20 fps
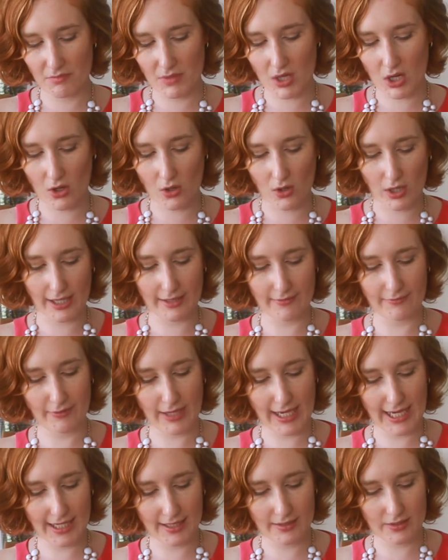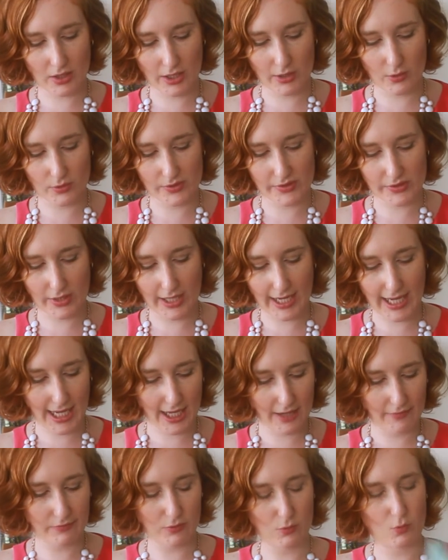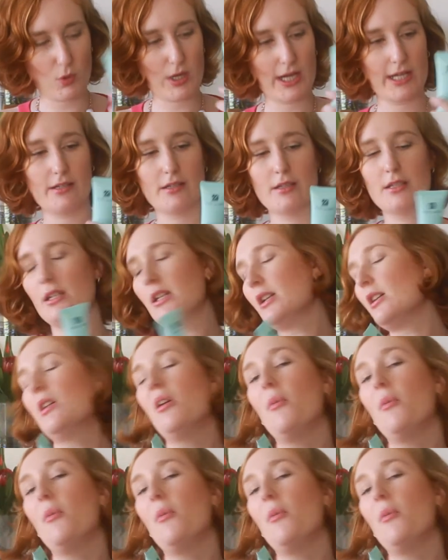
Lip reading: I also have one